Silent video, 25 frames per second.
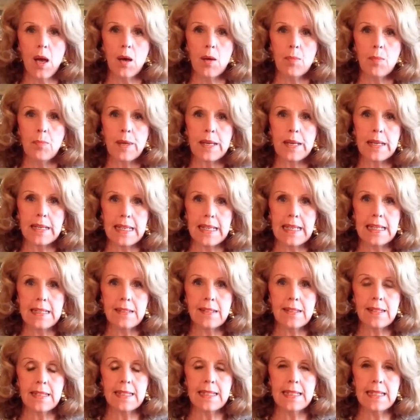But an
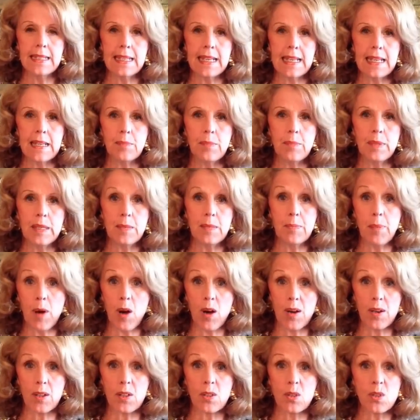entity can be
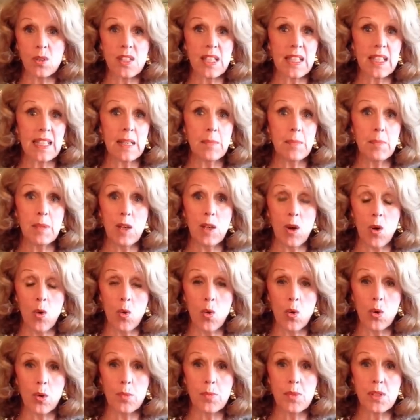particles, it can be
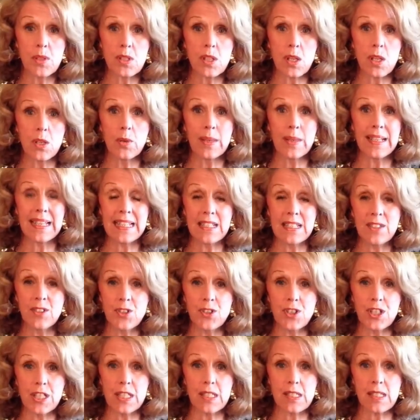orbs, so
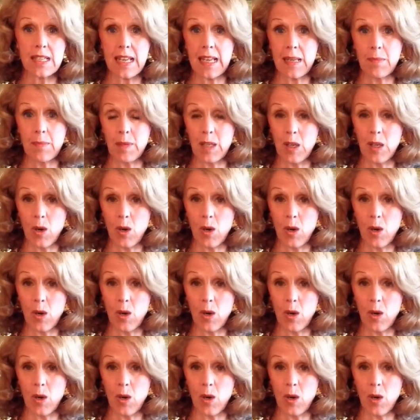energies can be